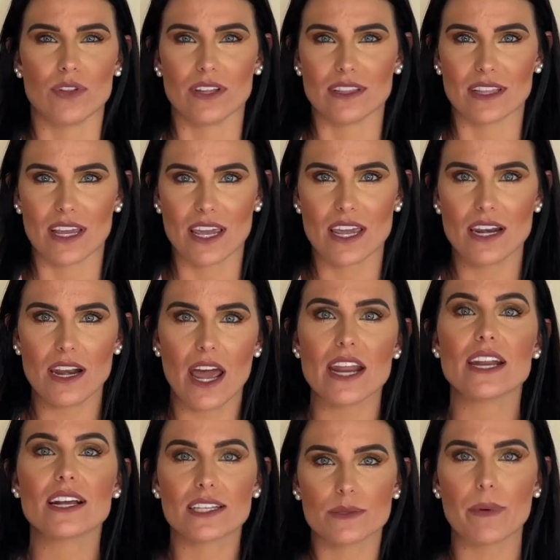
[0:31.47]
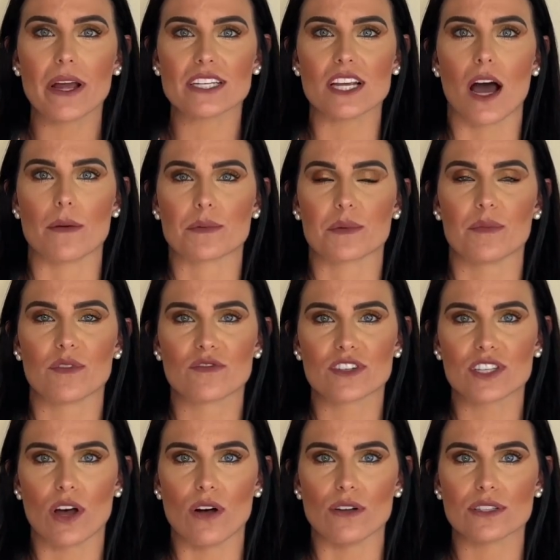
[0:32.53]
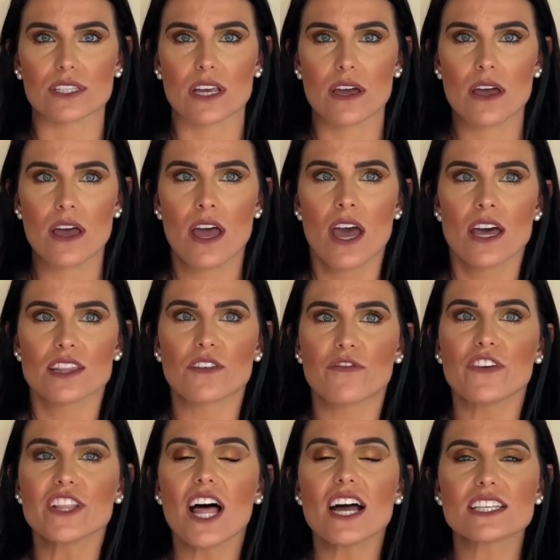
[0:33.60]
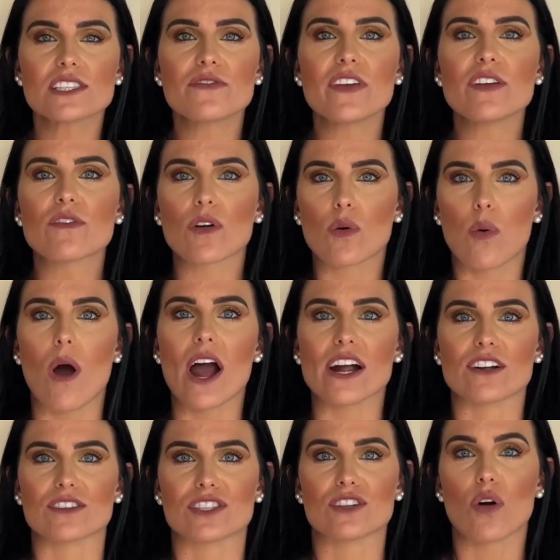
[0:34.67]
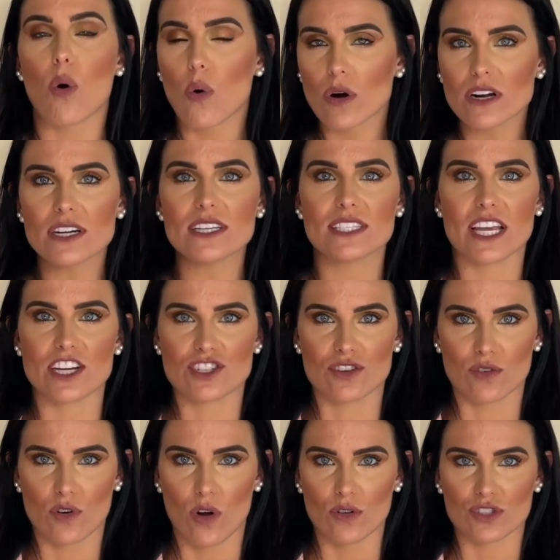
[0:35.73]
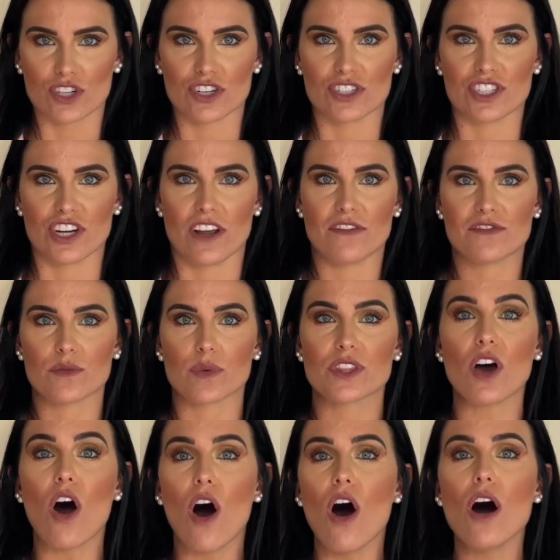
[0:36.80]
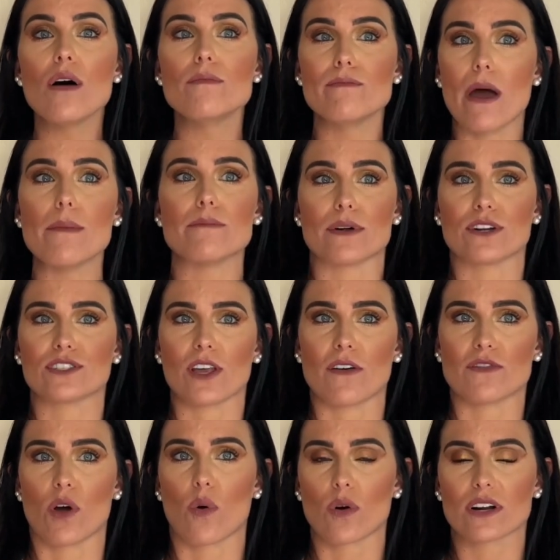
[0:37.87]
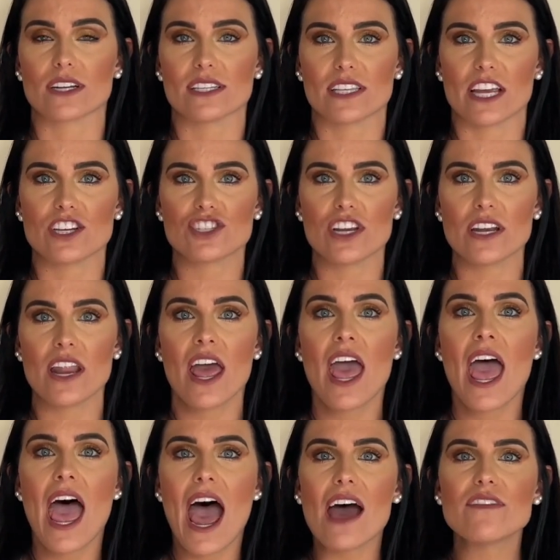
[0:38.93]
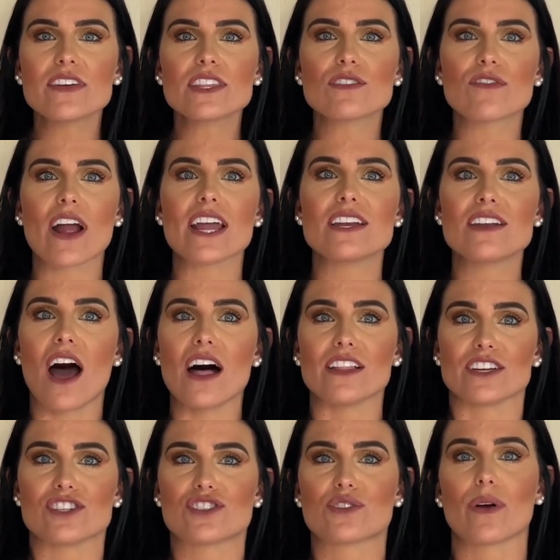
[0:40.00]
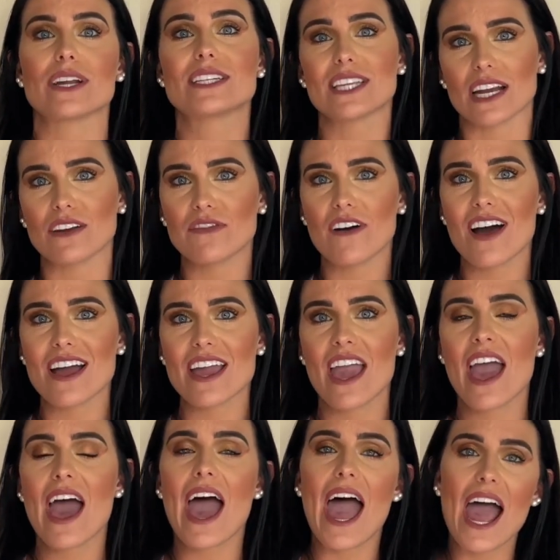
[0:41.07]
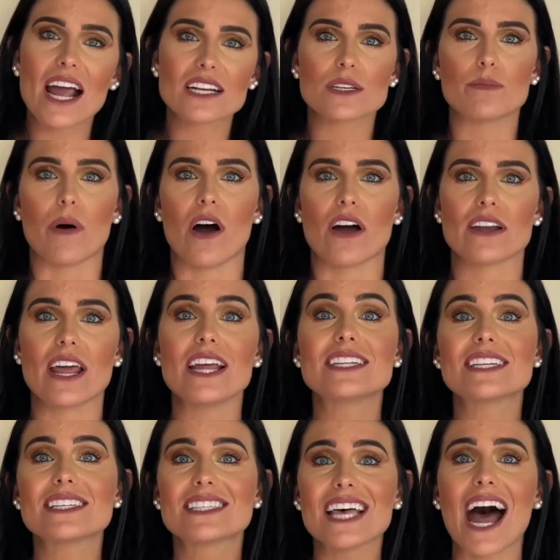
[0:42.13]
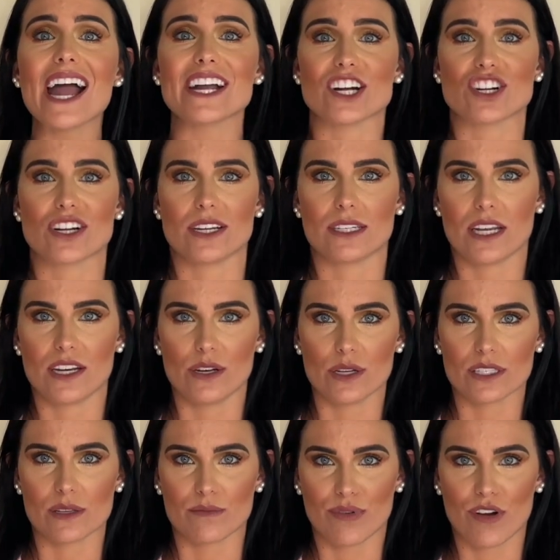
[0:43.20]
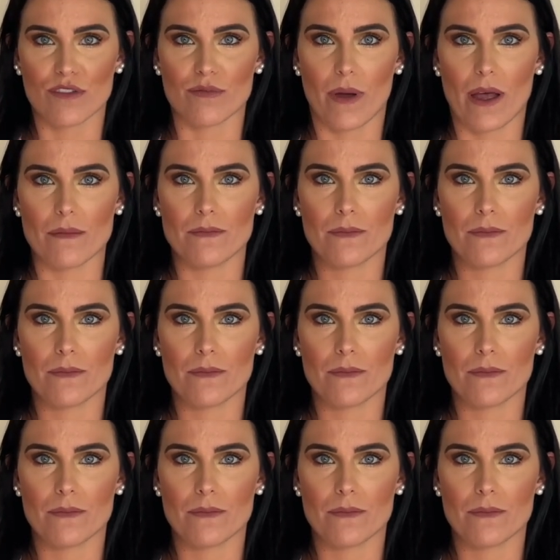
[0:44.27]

in lean and expect optimal results. The philosophy requires an organizational culture shift with all members of the organization having the right knowledge to identify, act upon, and desire continuous improvement.